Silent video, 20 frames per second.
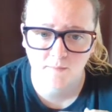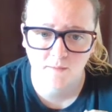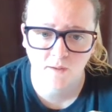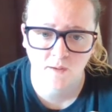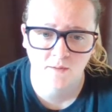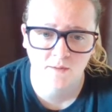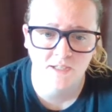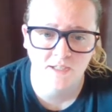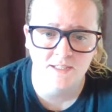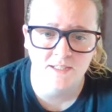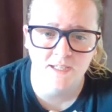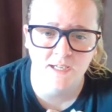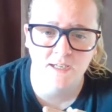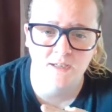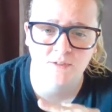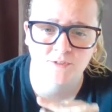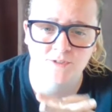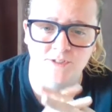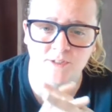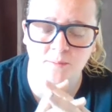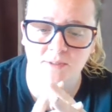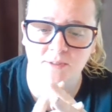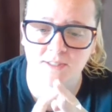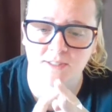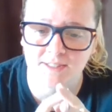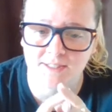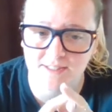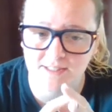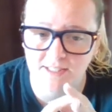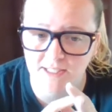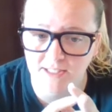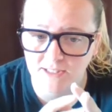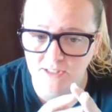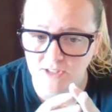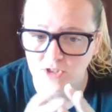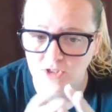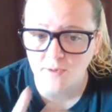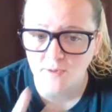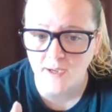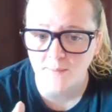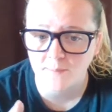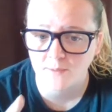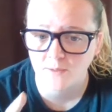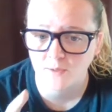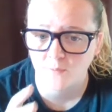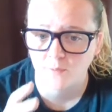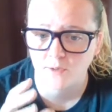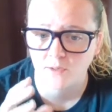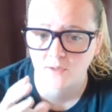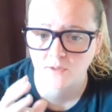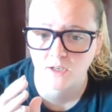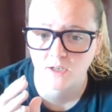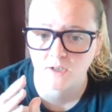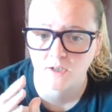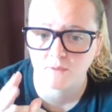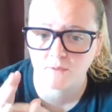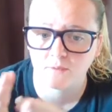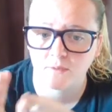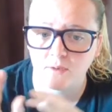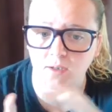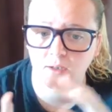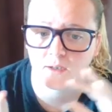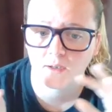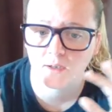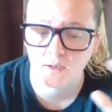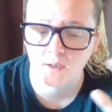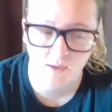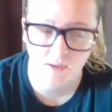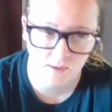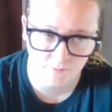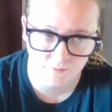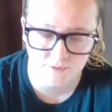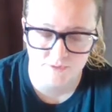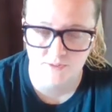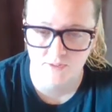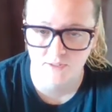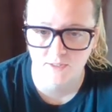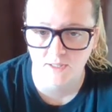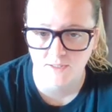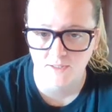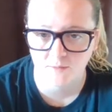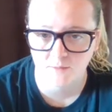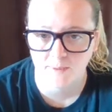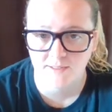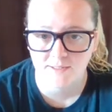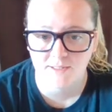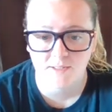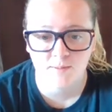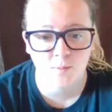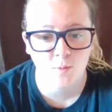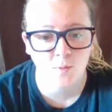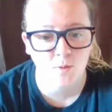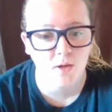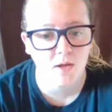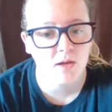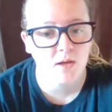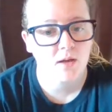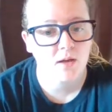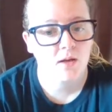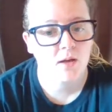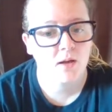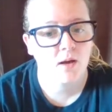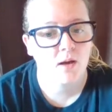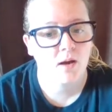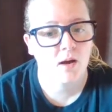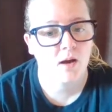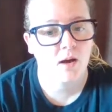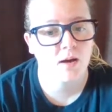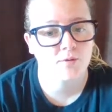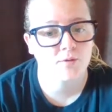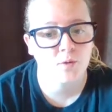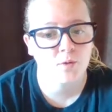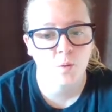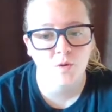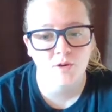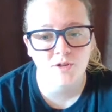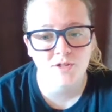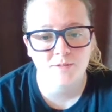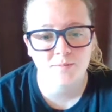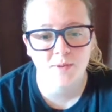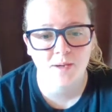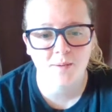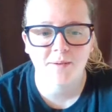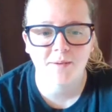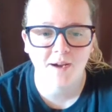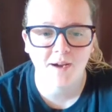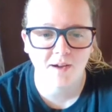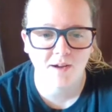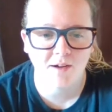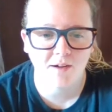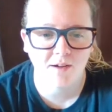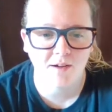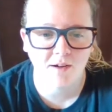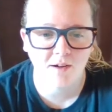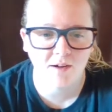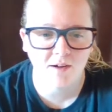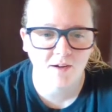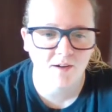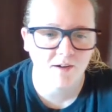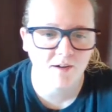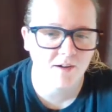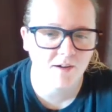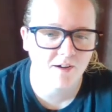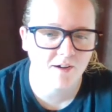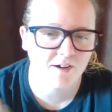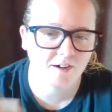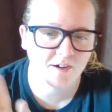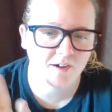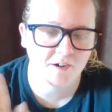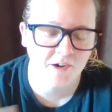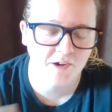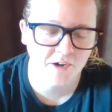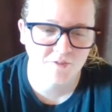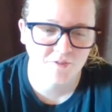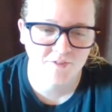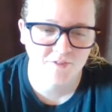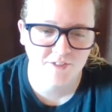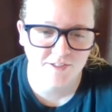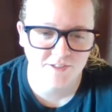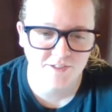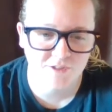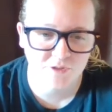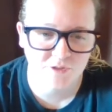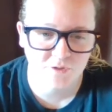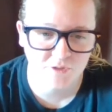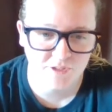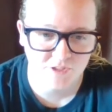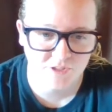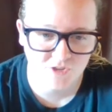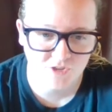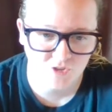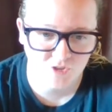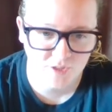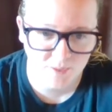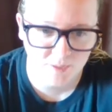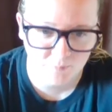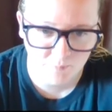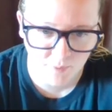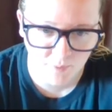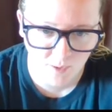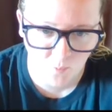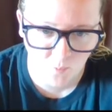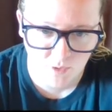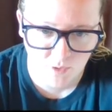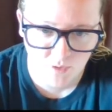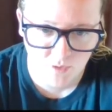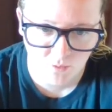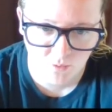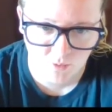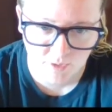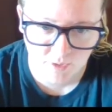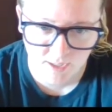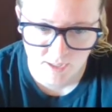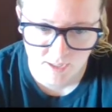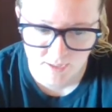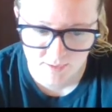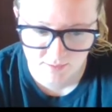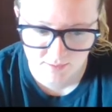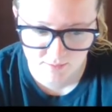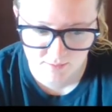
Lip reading: like how some of these things do happen in real life. Obviously, that's what makes it spooky. Of course, maybe not all of these to the extreme, but when you look at,